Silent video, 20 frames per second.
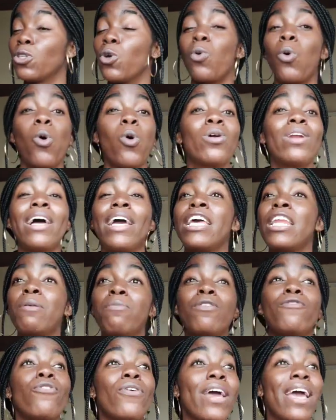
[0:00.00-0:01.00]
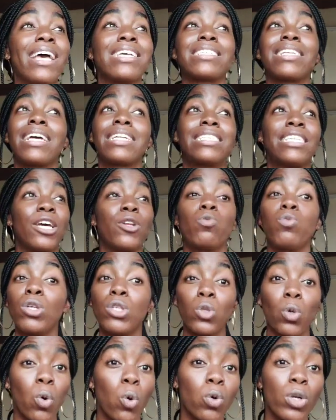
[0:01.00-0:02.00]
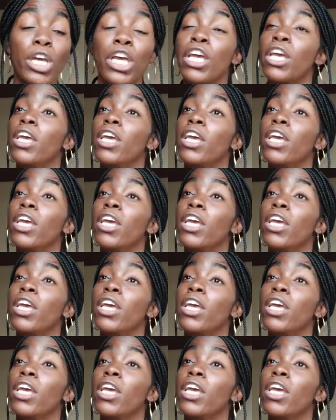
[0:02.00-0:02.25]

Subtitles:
The older, and if your hair is like 10 weeks old,